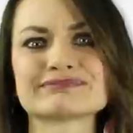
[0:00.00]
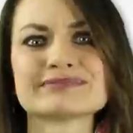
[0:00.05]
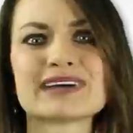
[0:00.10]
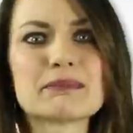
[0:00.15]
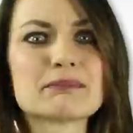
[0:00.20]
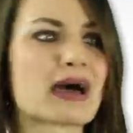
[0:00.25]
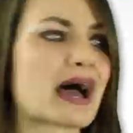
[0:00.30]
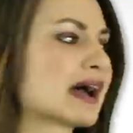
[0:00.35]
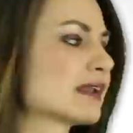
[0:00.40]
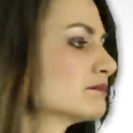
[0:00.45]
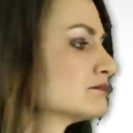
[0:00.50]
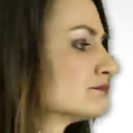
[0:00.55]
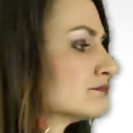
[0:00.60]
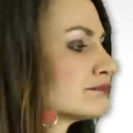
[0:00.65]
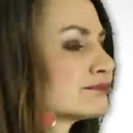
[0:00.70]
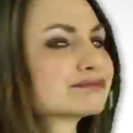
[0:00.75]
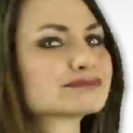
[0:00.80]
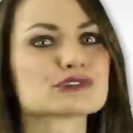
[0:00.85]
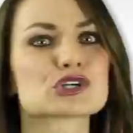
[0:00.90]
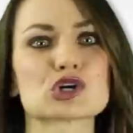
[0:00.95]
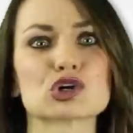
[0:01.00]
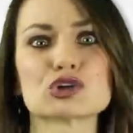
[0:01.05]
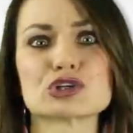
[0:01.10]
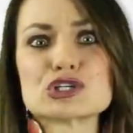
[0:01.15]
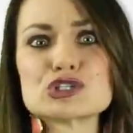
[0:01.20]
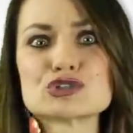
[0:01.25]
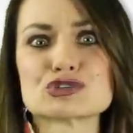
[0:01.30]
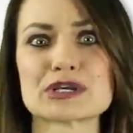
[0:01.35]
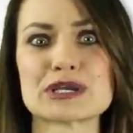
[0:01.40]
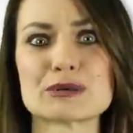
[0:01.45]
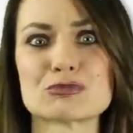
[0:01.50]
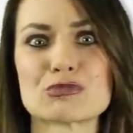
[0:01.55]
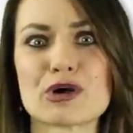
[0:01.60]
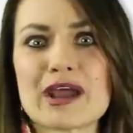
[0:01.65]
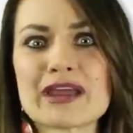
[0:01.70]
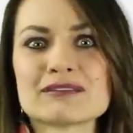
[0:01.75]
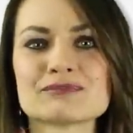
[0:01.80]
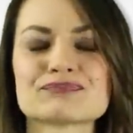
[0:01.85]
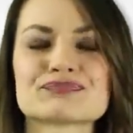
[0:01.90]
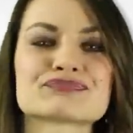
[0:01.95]
I'm not. Girl can dream,
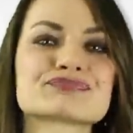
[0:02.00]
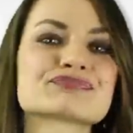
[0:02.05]
right?